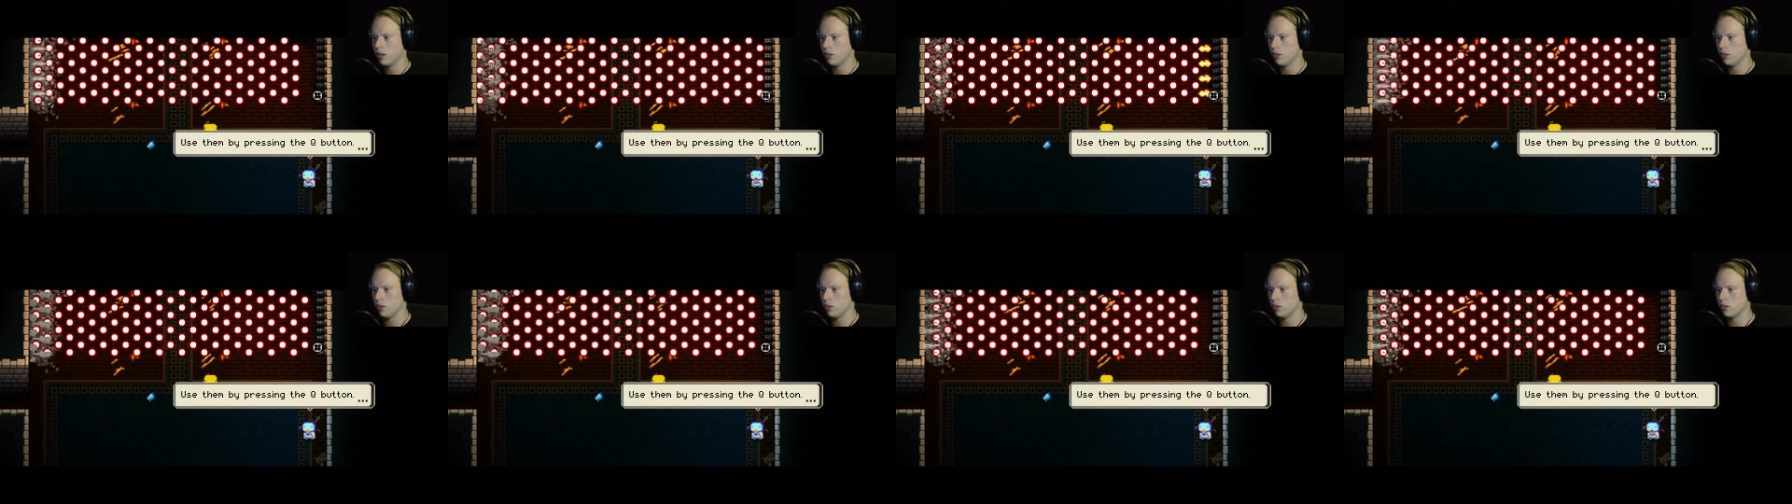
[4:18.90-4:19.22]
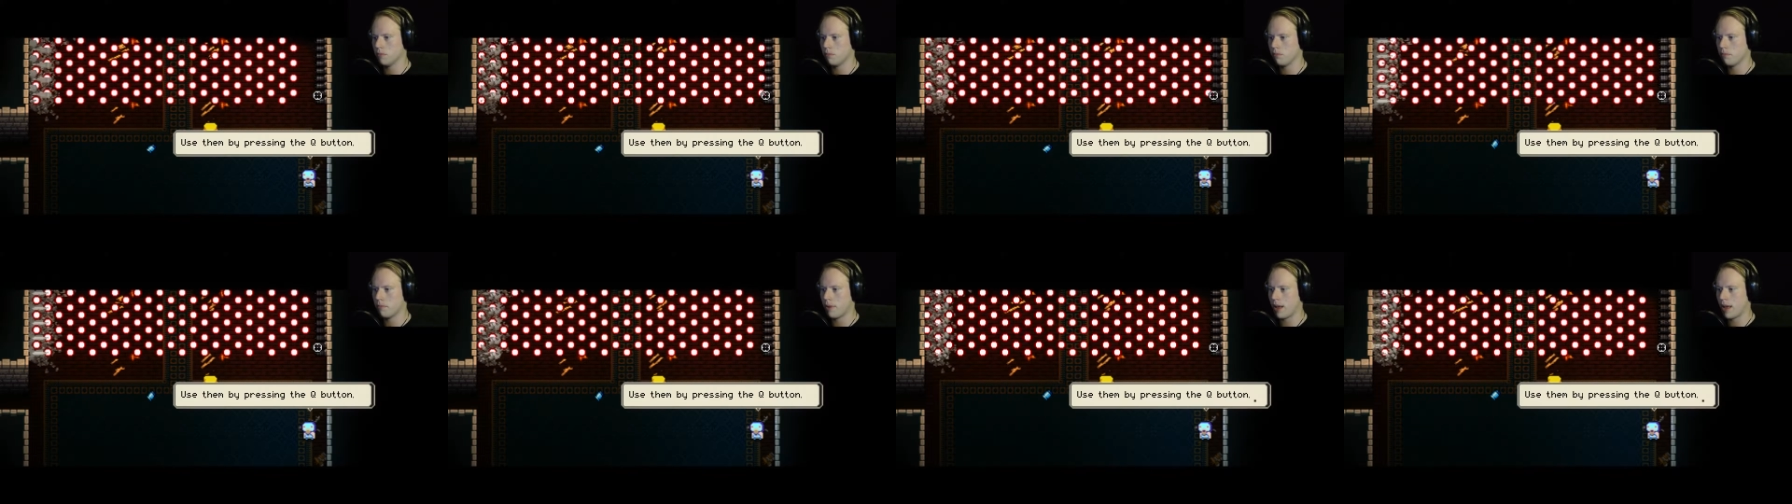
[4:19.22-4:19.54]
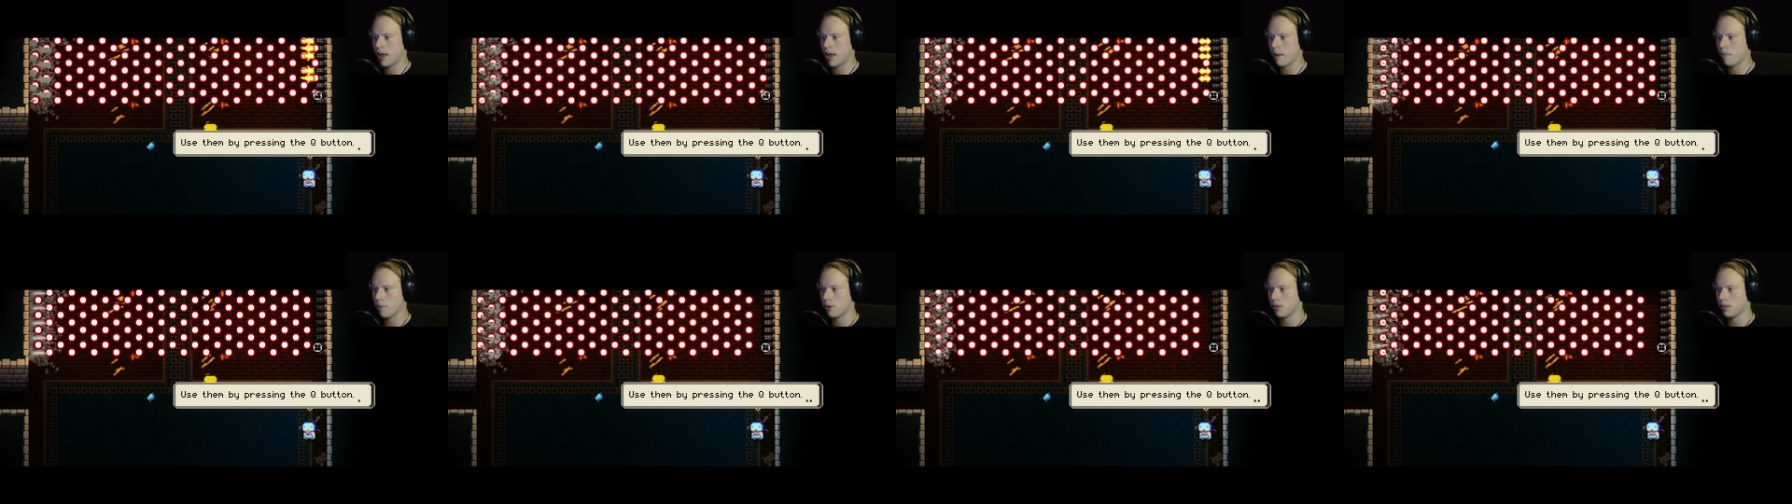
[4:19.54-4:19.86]
Use them
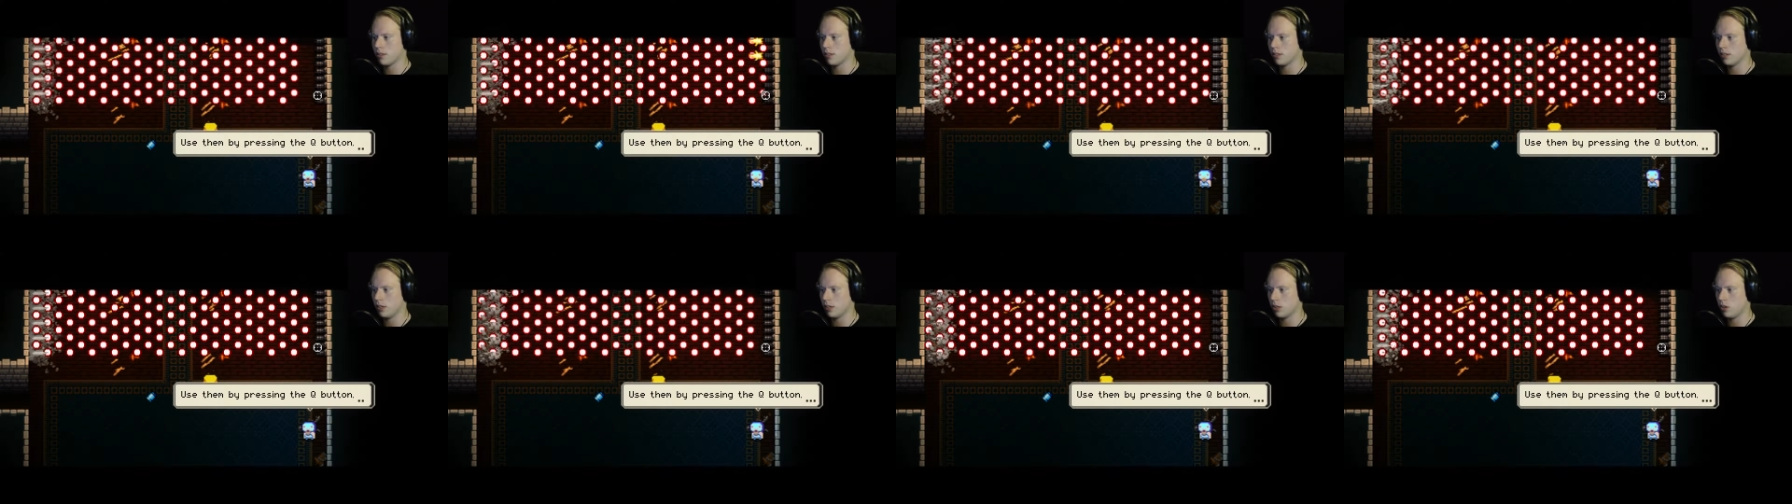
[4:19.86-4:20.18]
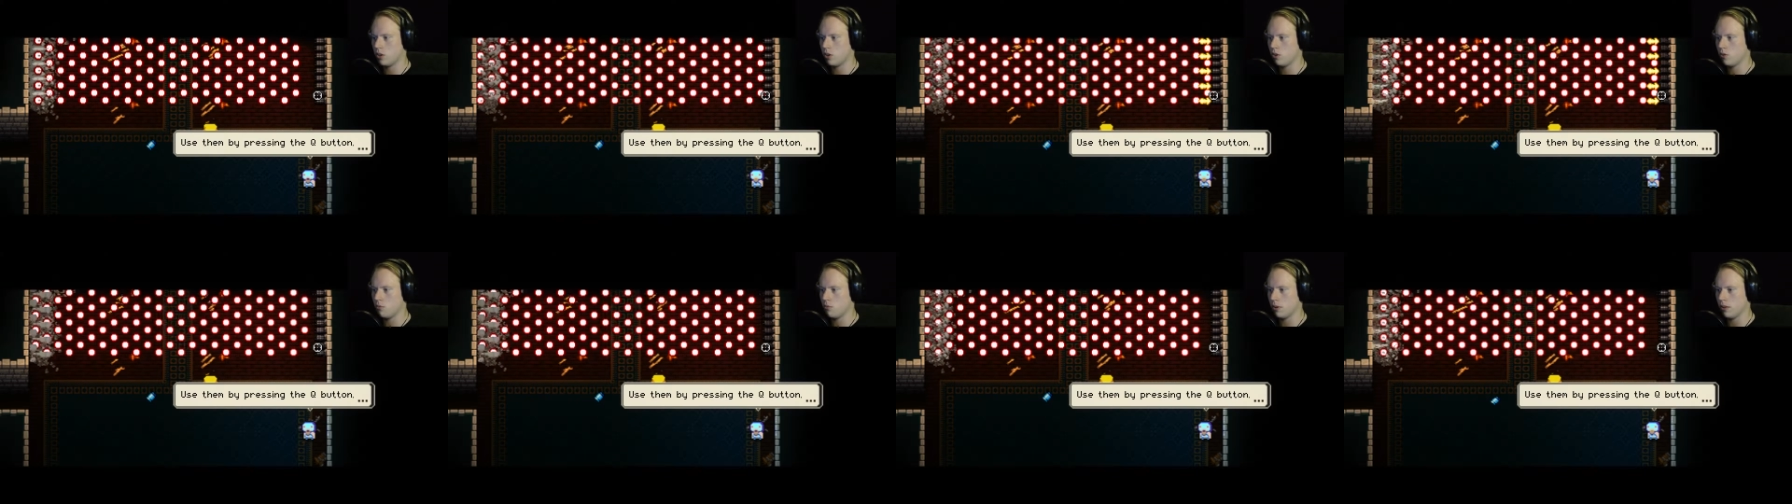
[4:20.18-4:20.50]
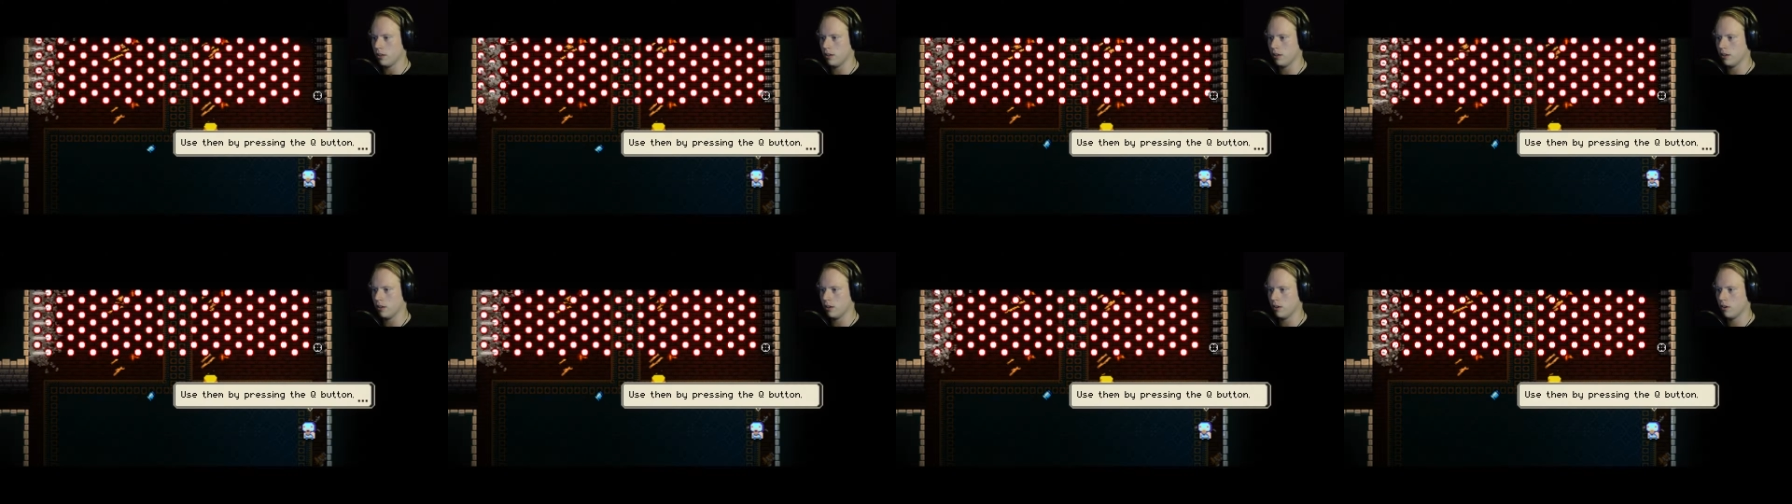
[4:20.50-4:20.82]
by pressing the Q
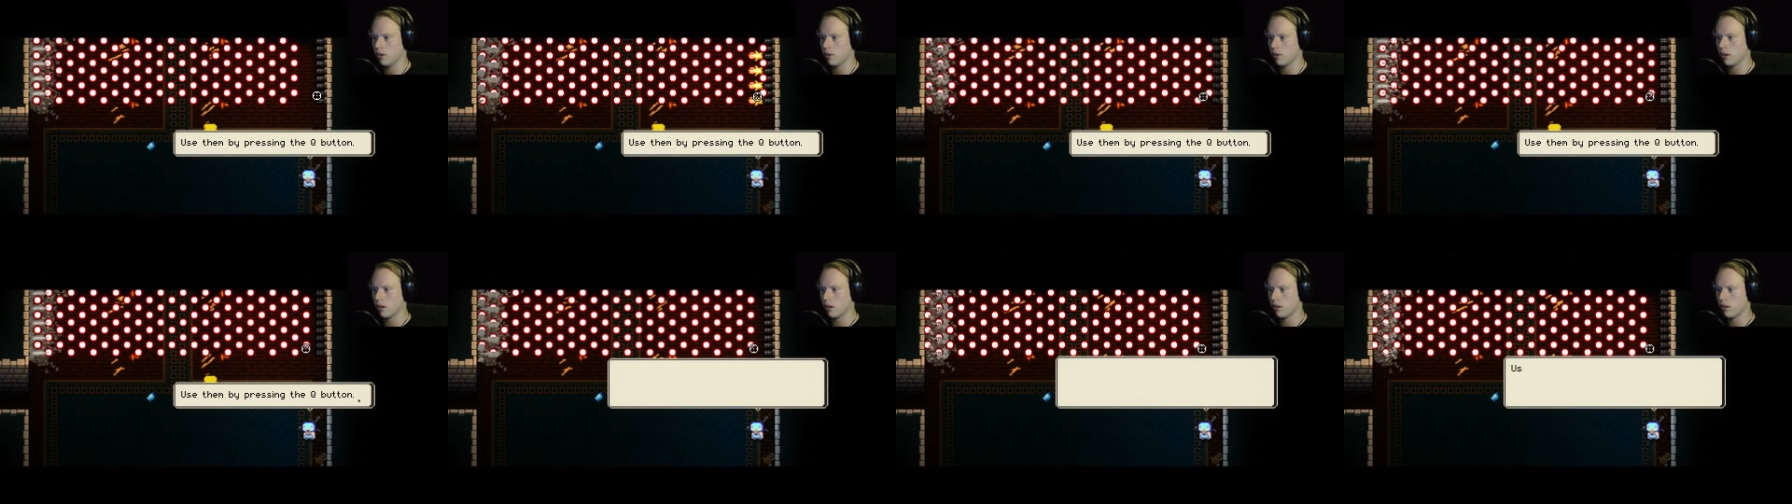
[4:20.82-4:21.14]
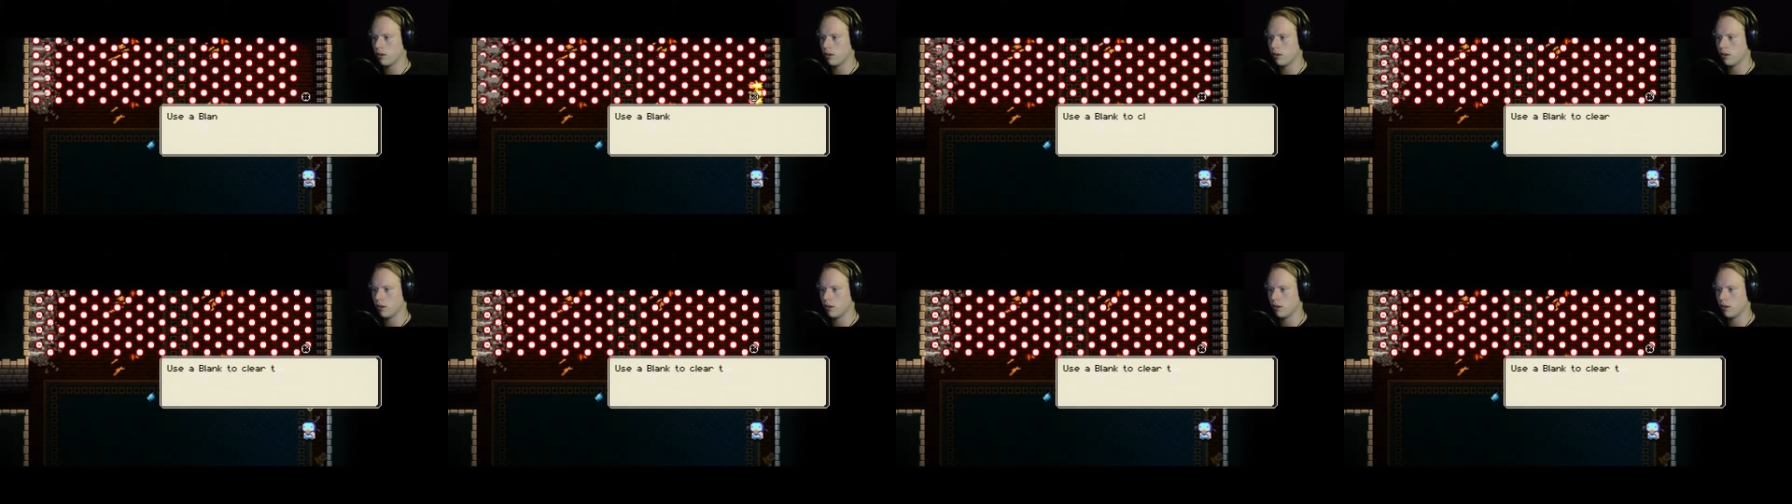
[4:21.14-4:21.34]
button, okay.